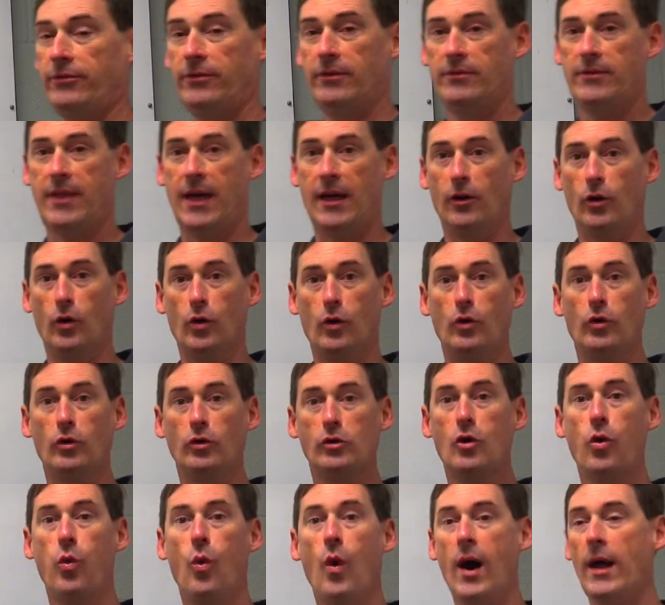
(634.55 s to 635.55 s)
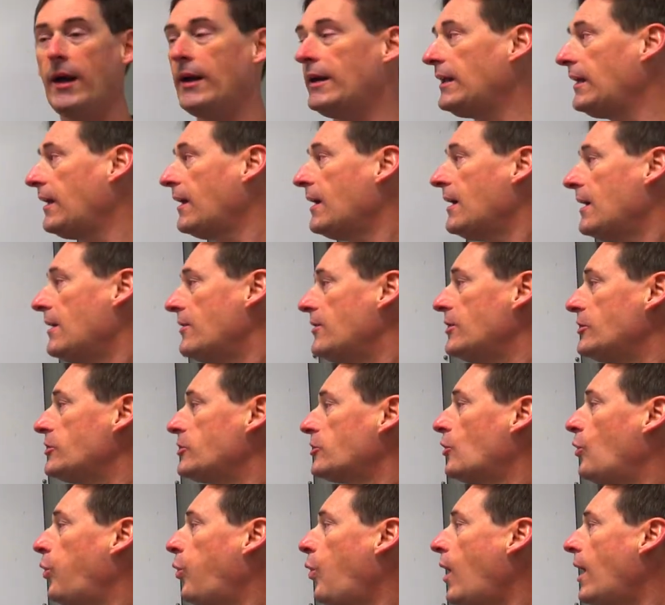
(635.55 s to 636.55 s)
That whole quantity. This
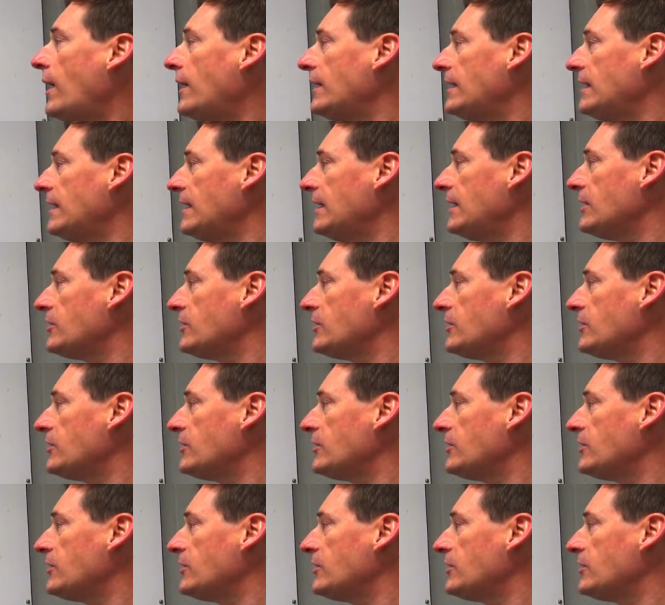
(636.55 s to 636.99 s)
quantity